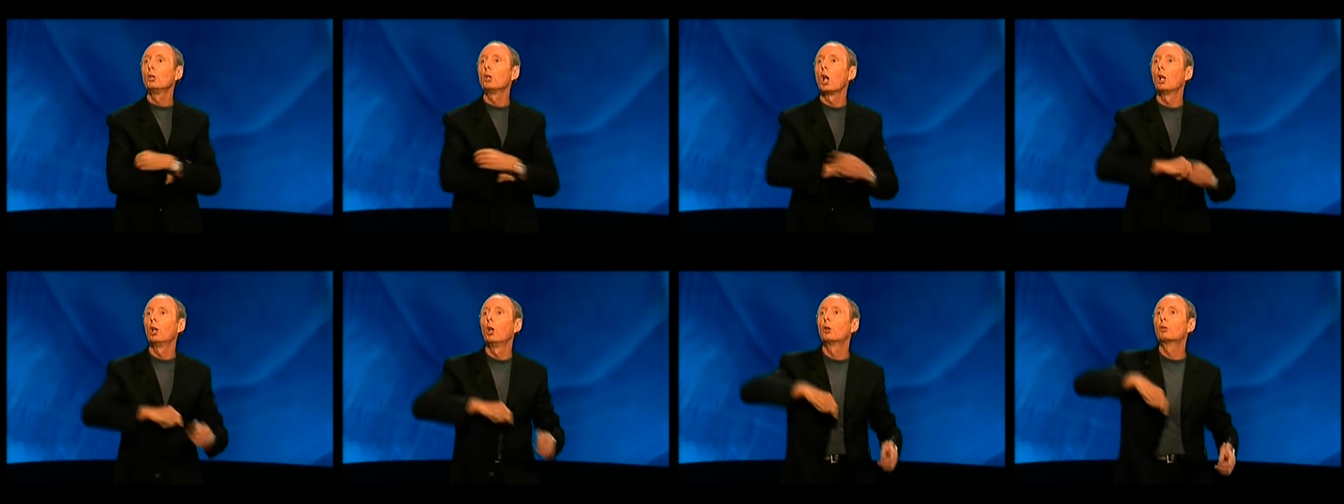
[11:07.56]

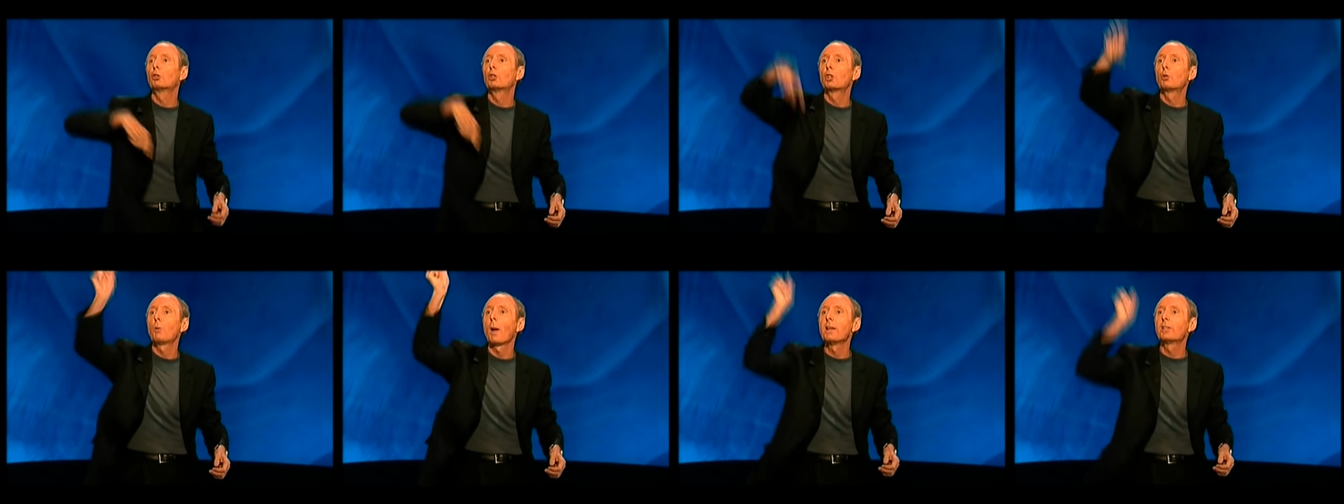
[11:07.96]
You
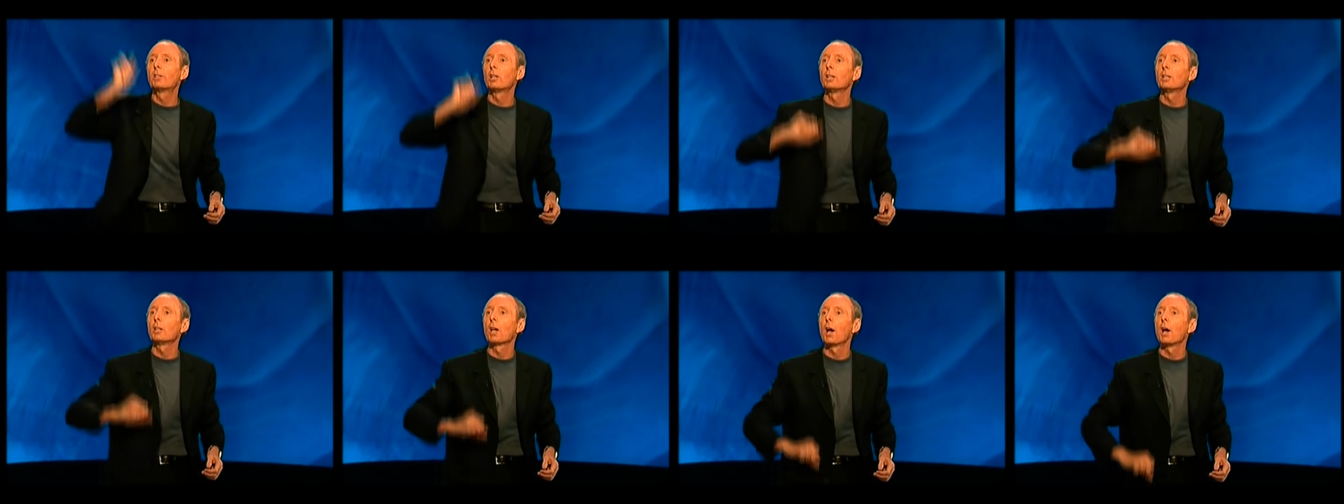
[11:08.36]
look
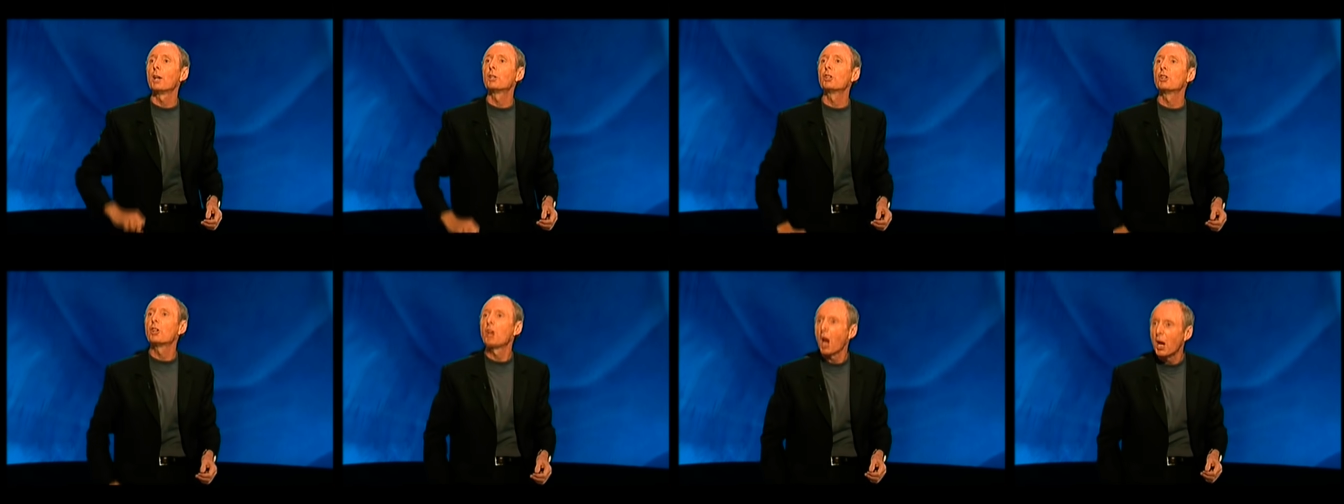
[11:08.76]
20
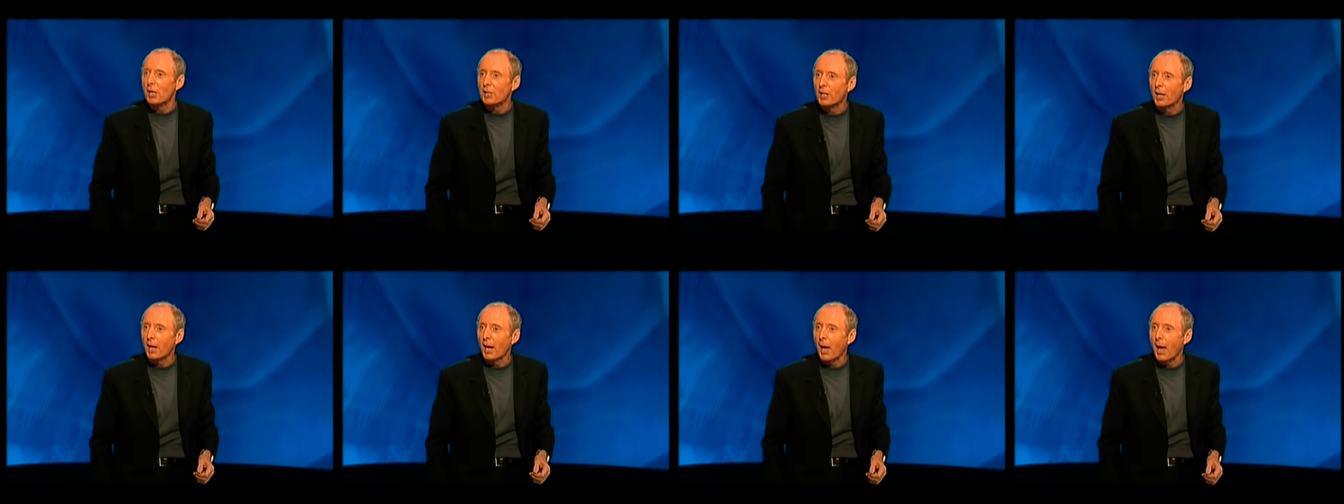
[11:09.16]
years
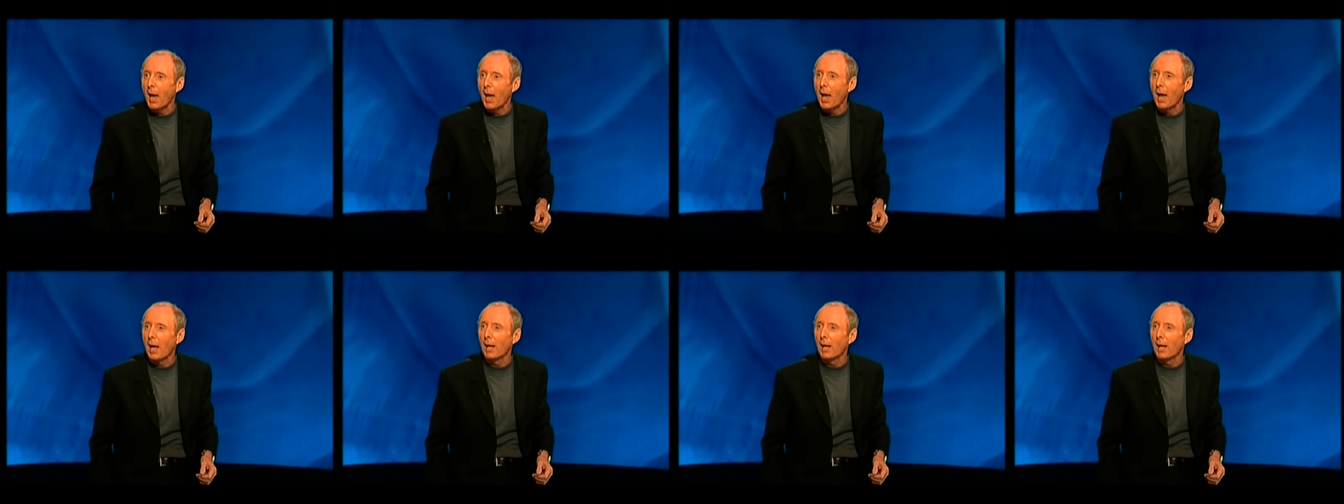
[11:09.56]
younger.